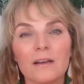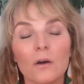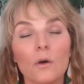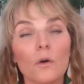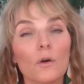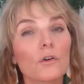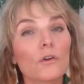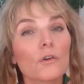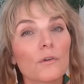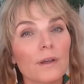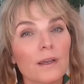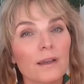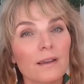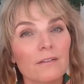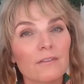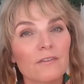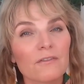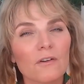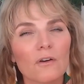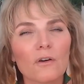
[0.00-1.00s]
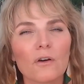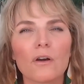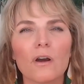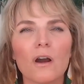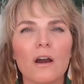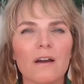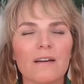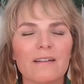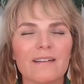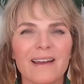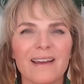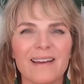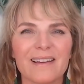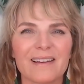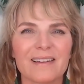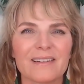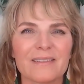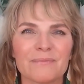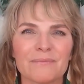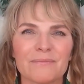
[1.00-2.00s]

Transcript: or grief, or heartache.